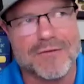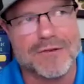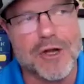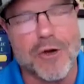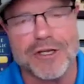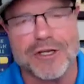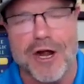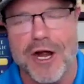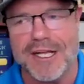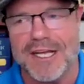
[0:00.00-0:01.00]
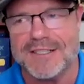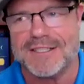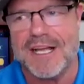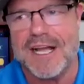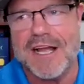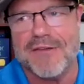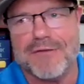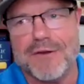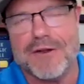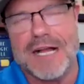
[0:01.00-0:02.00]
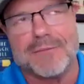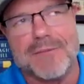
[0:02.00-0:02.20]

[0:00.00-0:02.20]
knowing your audience, I feel like